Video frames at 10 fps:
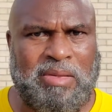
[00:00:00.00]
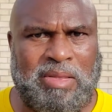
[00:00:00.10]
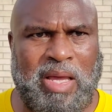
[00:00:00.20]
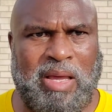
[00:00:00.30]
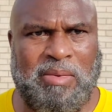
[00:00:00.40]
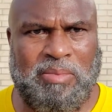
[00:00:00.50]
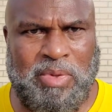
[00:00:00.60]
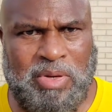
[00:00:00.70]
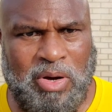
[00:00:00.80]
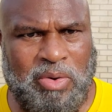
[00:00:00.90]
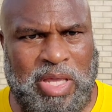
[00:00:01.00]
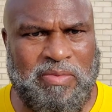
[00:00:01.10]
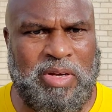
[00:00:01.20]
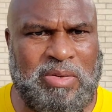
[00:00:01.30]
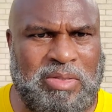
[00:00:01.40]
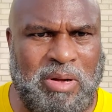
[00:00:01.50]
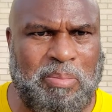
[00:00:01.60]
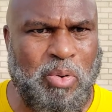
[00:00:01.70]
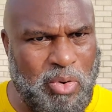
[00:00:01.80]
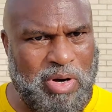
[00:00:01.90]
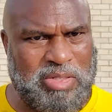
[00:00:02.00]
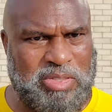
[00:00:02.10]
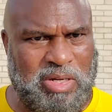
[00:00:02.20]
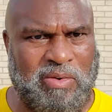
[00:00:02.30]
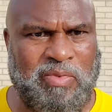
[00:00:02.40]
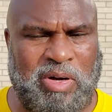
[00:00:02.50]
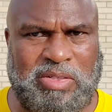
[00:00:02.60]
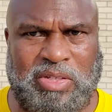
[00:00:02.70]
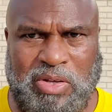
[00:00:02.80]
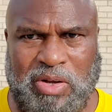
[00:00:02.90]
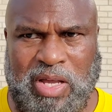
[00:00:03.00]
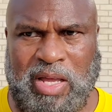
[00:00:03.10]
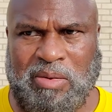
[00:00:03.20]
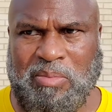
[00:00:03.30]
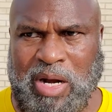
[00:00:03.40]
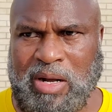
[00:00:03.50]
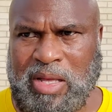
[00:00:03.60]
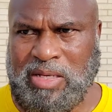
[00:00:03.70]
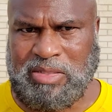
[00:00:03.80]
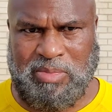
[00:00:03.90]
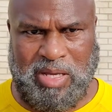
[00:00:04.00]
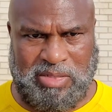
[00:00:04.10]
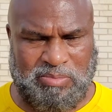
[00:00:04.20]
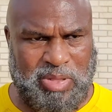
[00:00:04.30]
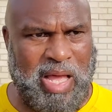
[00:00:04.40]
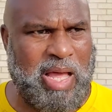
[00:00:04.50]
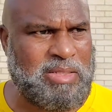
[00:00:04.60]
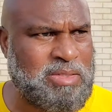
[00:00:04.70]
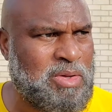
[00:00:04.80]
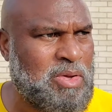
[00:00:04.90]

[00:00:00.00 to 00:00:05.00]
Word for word: that, you know, even the poorest of us here in America as, as blacks,